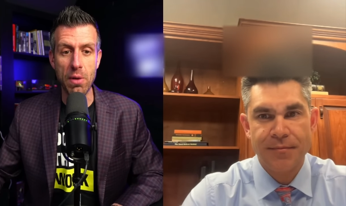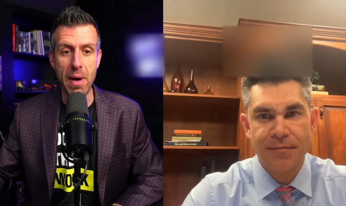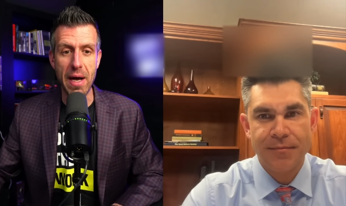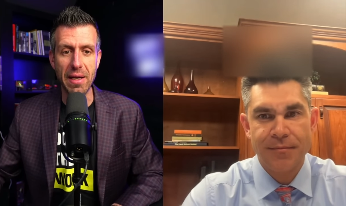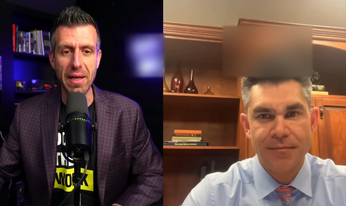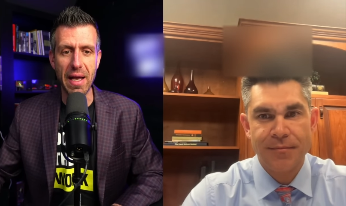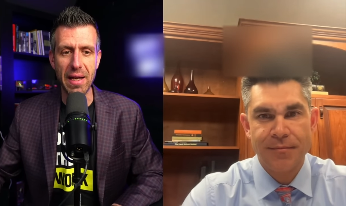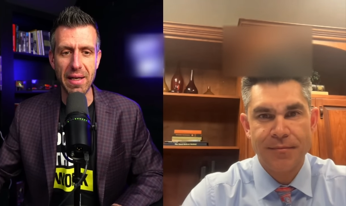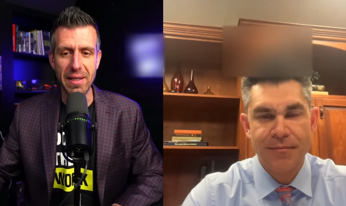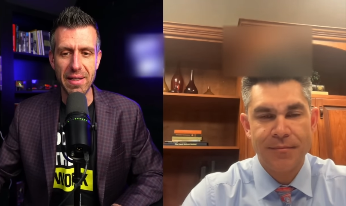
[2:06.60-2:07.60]
Speaker 1: don't mind, kind
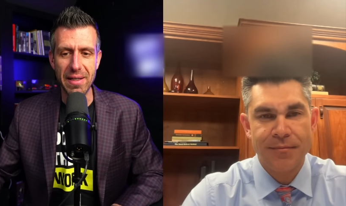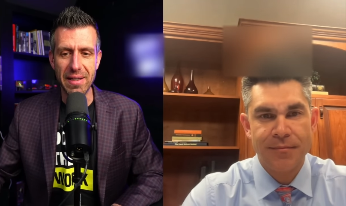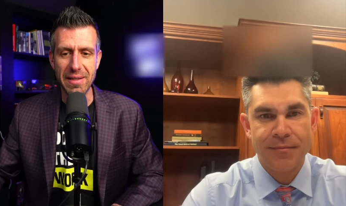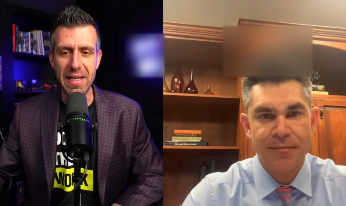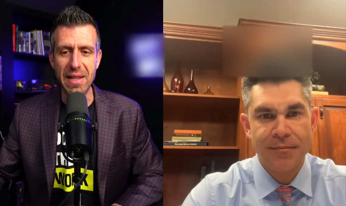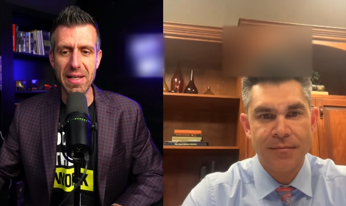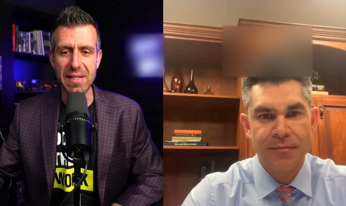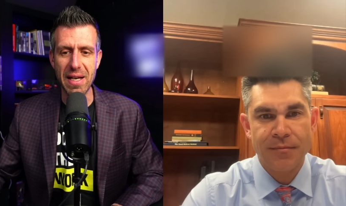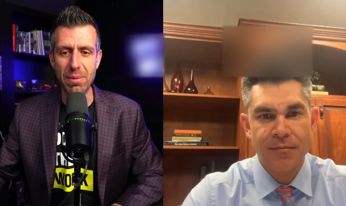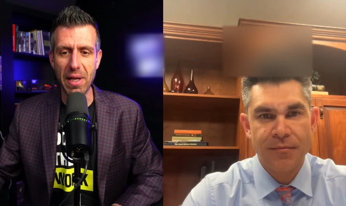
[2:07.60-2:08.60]
of tee this
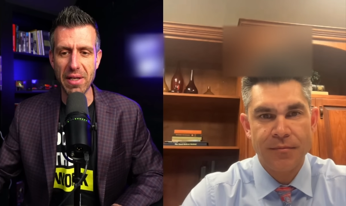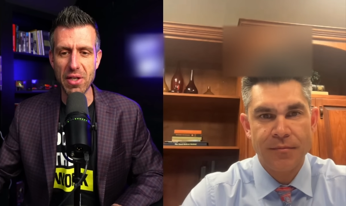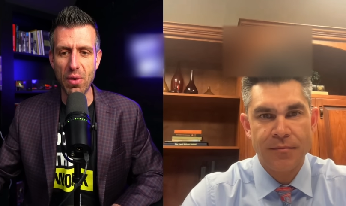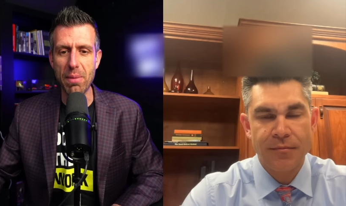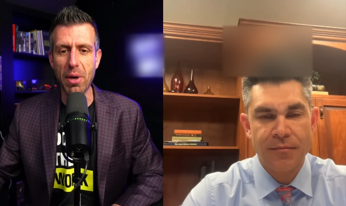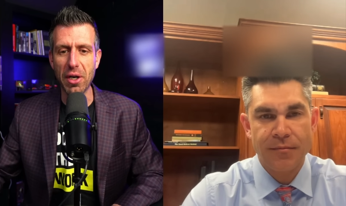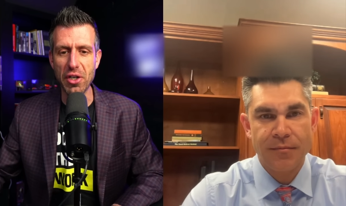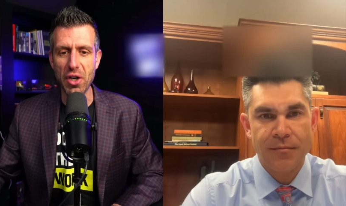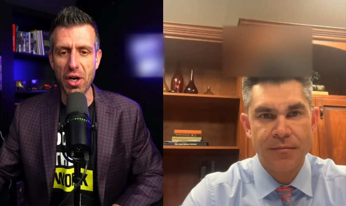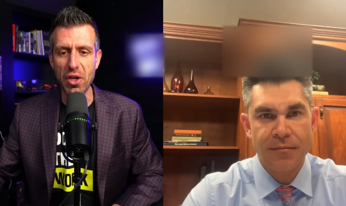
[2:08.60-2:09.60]
up, let us know what
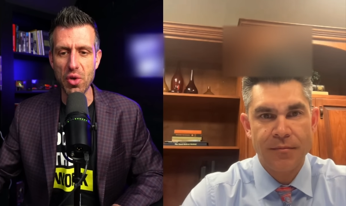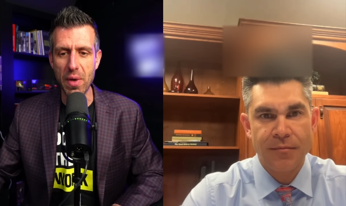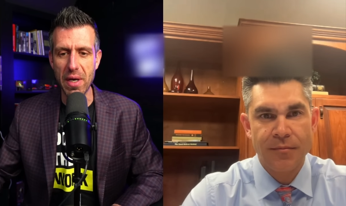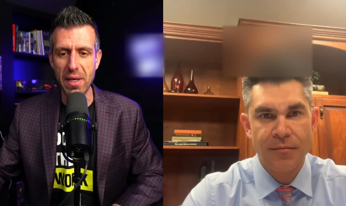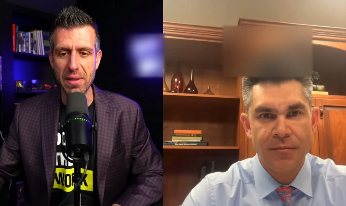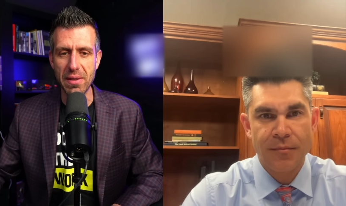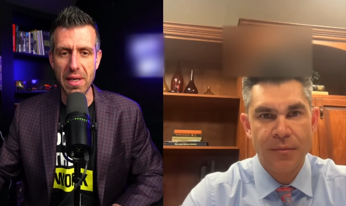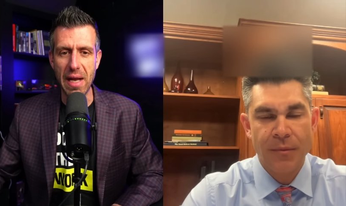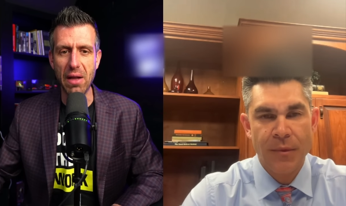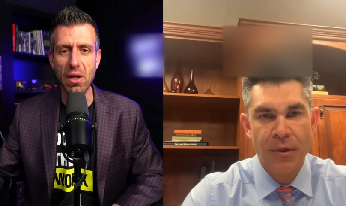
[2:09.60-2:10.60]
market are you in and,
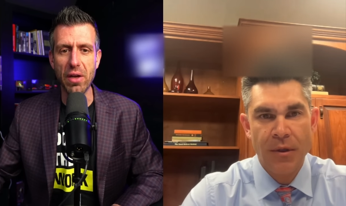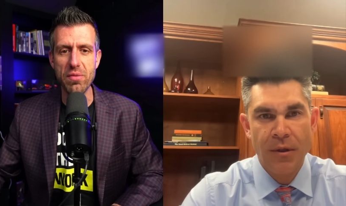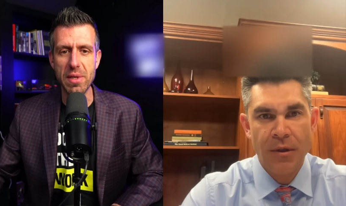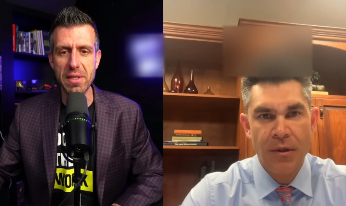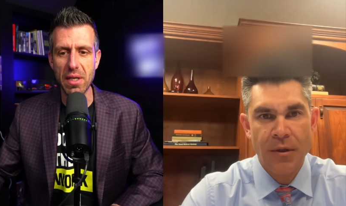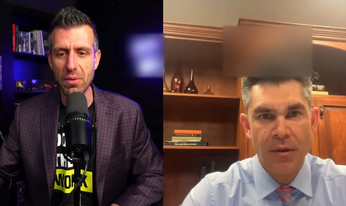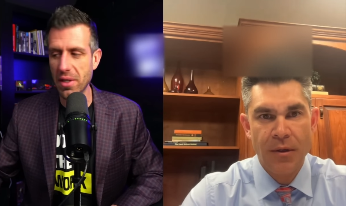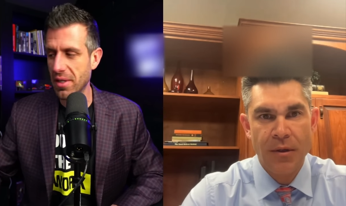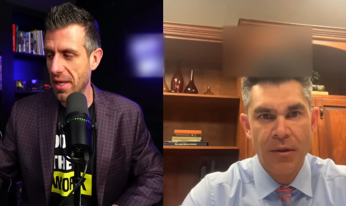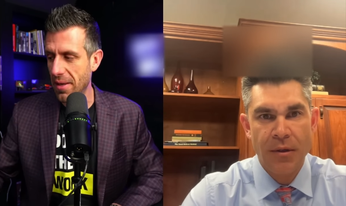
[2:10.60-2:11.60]
and how long have you been selling real
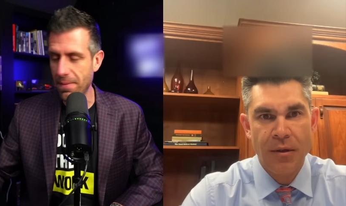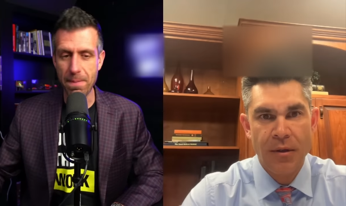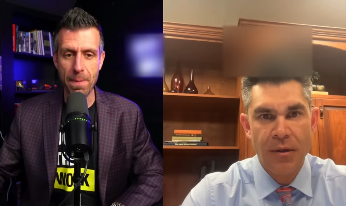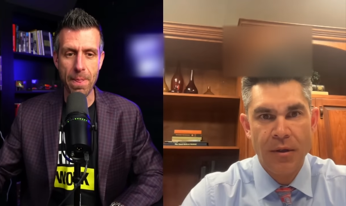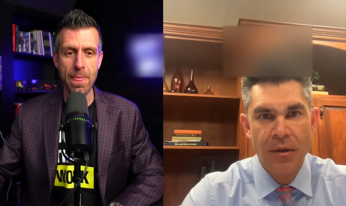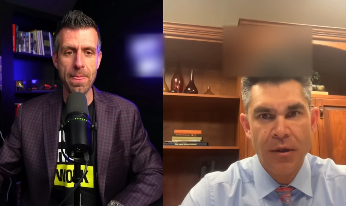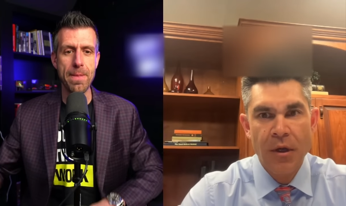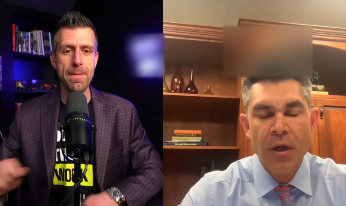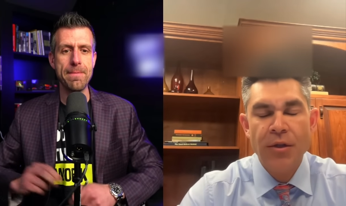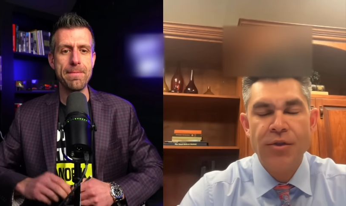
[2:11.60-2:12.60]
estate?
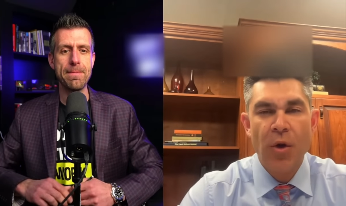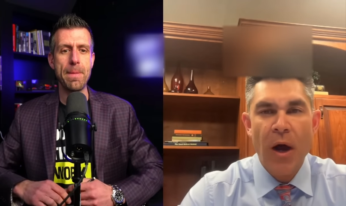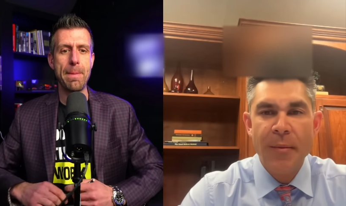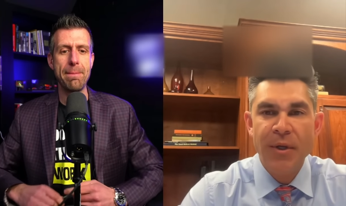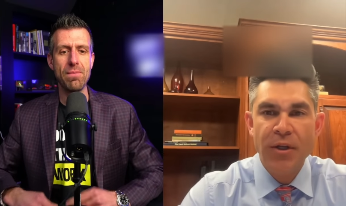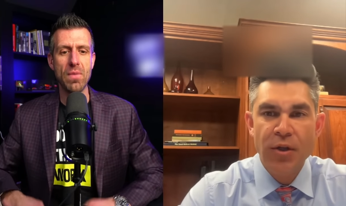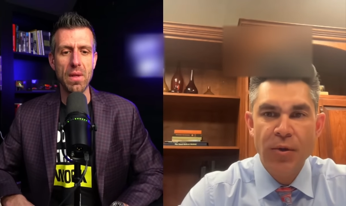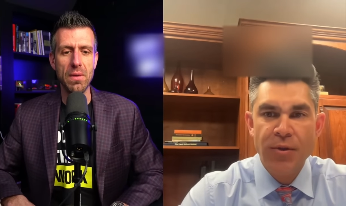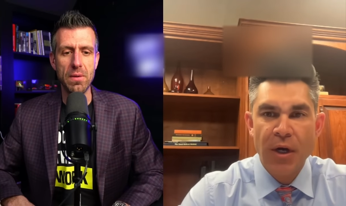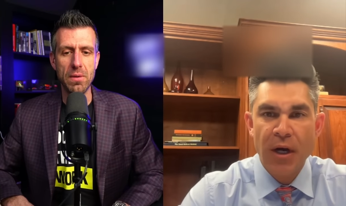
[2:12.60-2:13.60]
Speaker 2: So I'm in
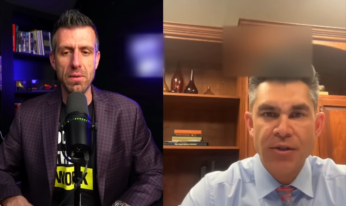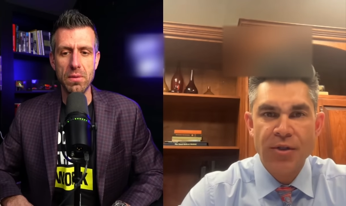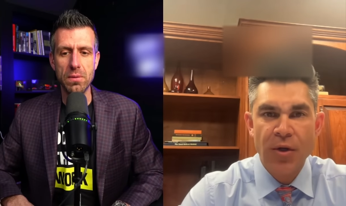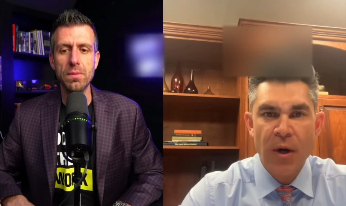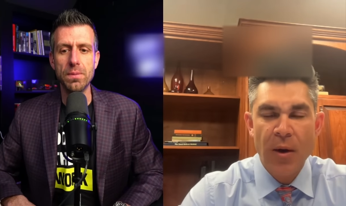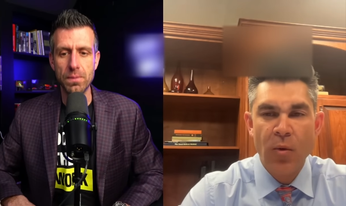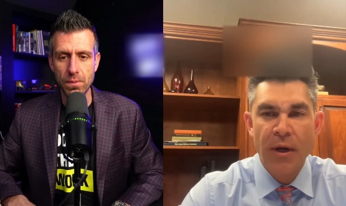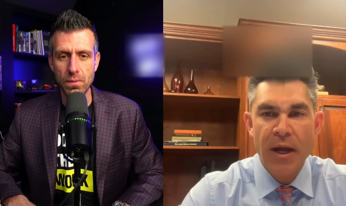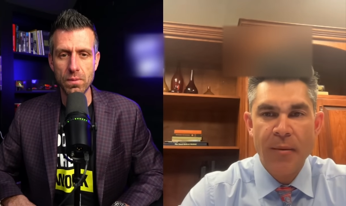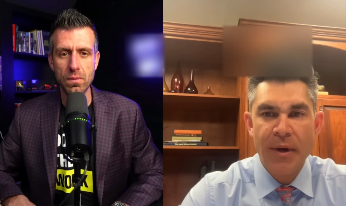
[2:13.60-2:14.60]
Utah. So I work
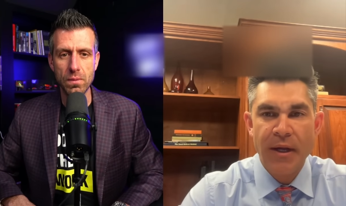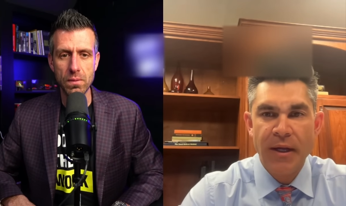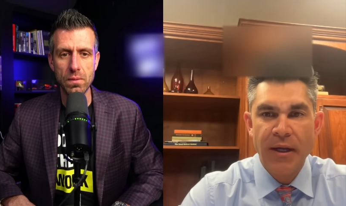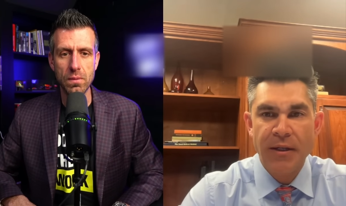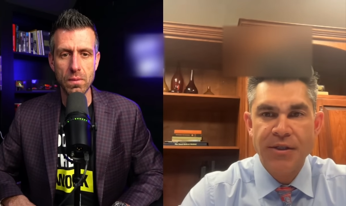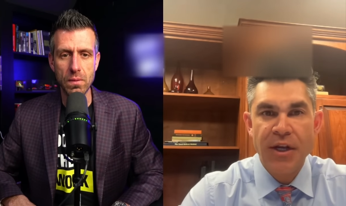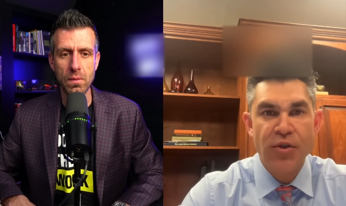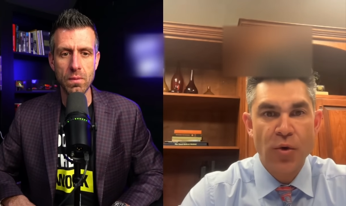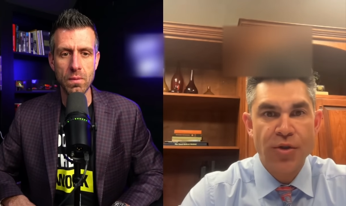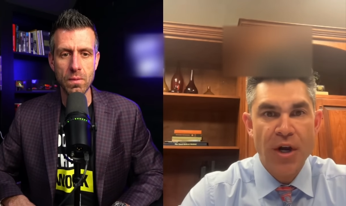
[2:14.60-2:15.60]
out of my uh, St.
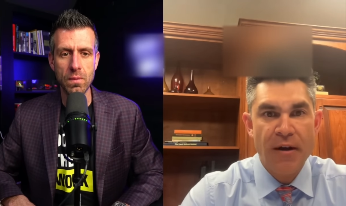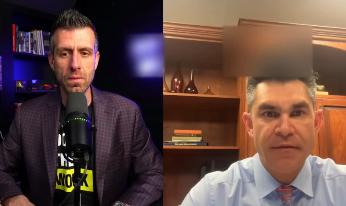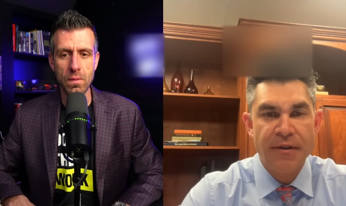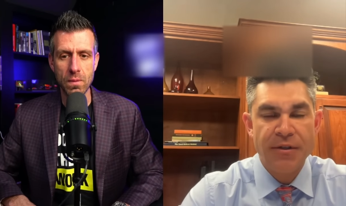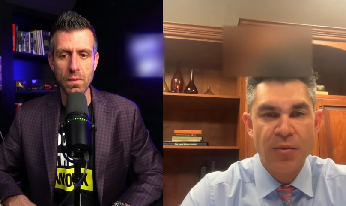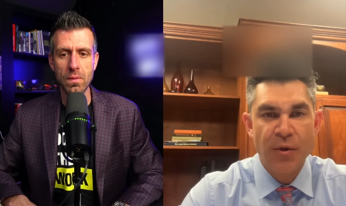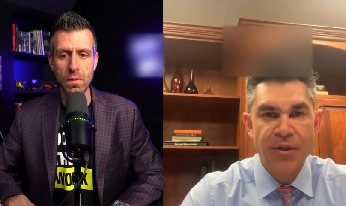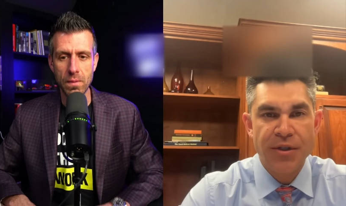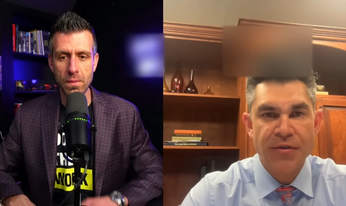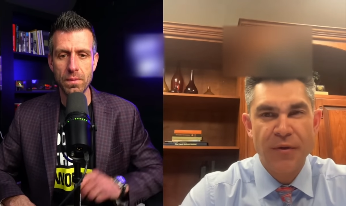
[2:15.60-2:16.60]
George office,
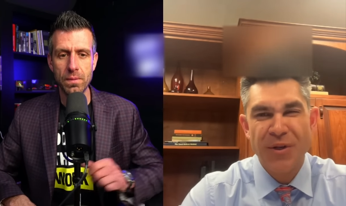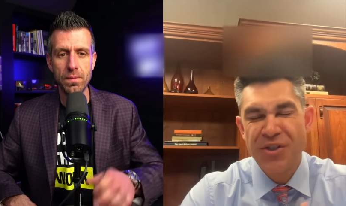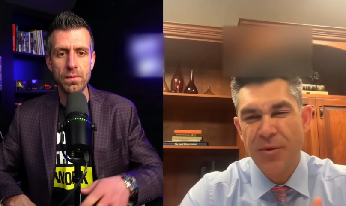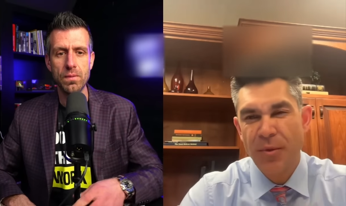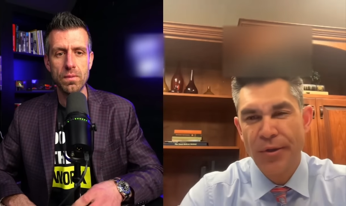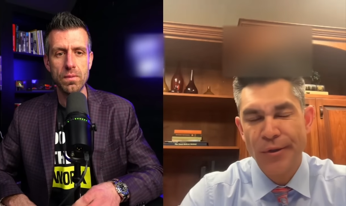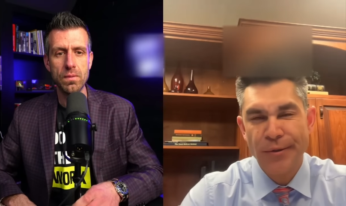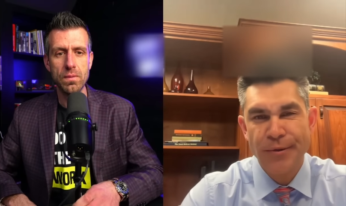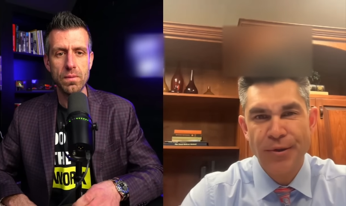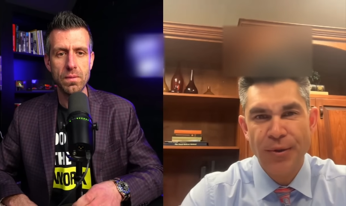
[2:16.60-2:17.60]
which is very similar
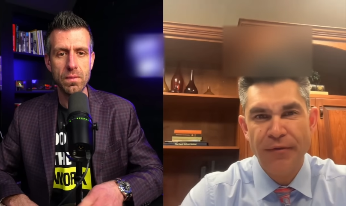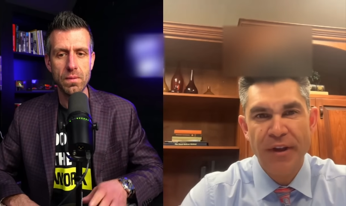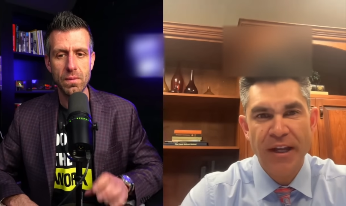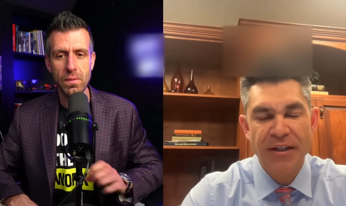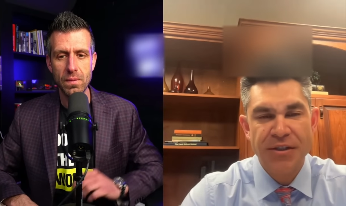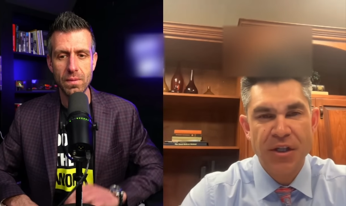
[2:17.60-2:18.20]
to the Vegas